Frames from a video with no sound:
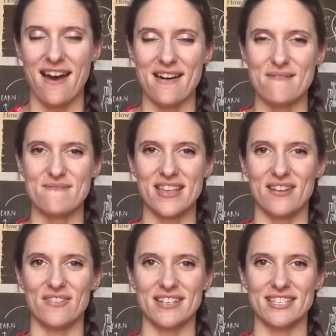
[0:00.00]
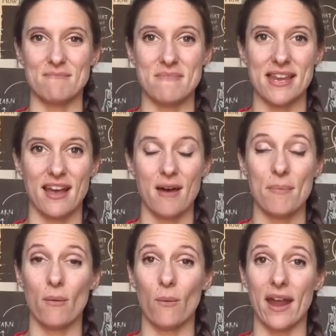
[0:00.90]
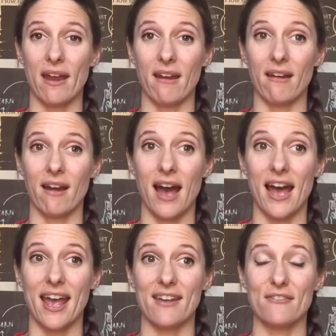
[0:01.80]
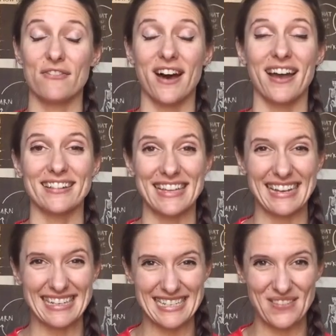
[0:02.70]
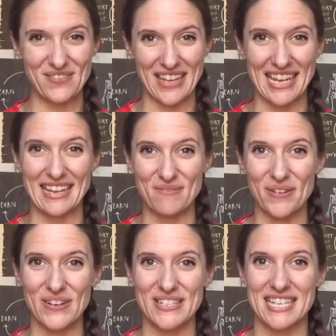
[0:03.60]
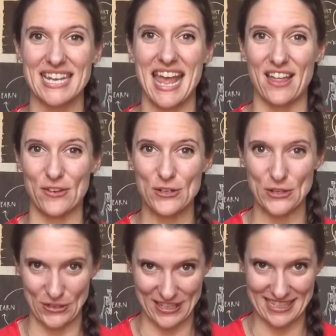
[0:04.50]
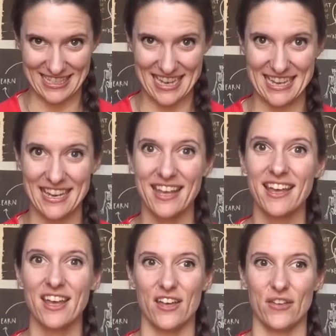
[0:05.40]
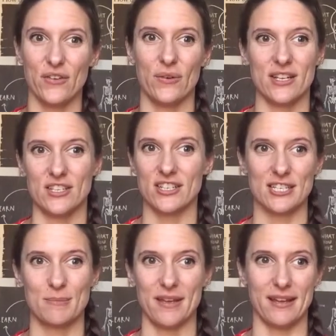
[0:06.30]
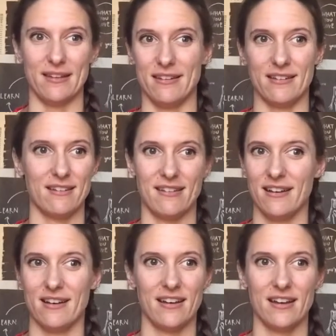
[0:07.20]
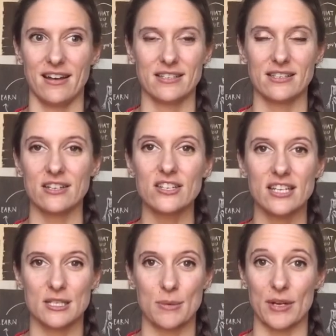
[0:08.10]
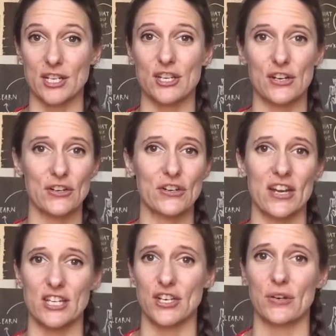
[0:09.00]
Um, it was the meetup where I finally got to meet in person Heather Jergensen, who has just been such an inspiration. Her and